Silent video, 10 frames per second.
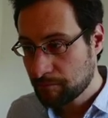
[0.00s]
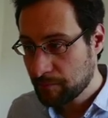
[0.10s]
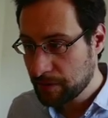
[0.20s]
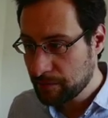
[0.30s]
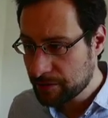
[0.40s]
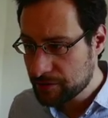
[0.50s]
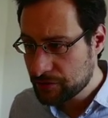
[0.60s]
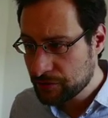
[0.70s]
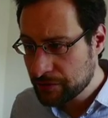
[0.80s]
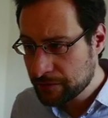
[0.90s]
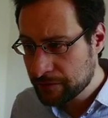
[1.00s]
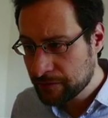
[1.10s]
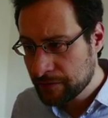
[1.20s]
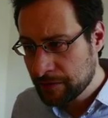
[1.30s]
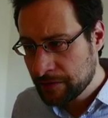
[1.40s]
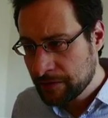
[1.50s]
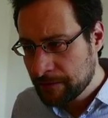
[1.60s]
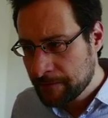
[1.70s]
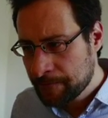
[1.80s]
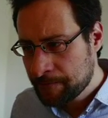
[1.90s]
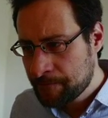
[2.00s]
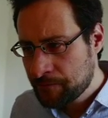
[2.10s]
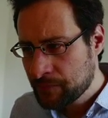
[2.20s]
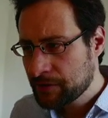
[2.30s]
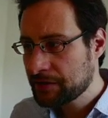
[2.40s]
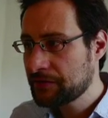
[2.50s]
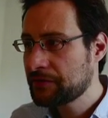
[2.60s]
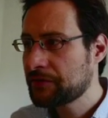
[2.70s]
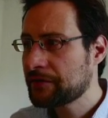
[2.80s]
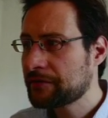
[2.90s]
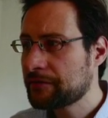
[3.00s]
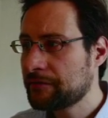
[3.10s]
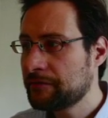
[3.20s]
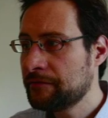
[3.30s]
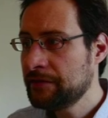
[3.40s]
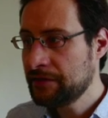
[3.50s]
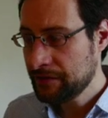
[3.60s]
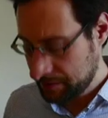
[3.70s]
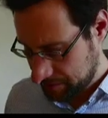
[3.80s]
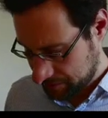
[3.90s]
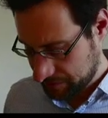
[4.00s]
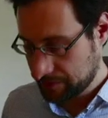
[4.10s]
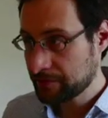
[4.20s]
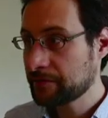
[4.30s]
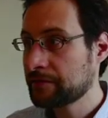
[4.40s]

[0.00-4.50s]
Maybe I should have, okay, this VTE is a